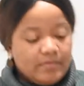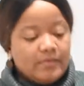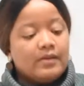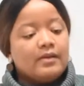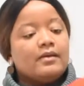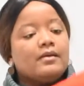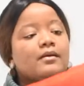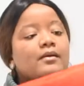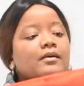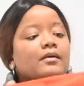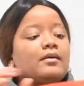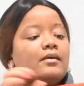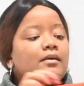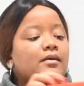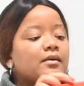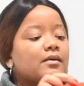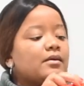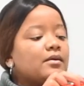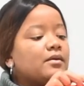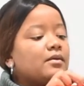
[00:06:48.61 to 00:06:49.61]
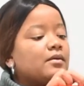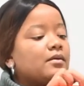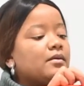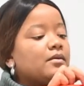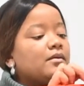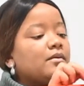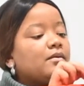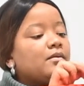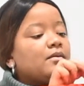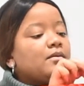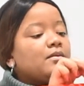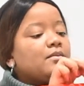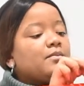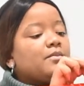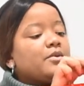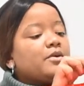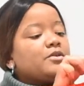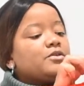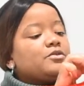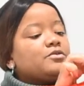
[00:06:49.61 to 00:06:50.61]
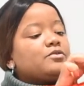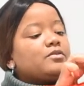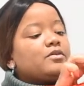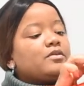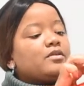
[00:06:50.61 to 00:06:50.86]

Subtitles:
take some time, if you don't have the time to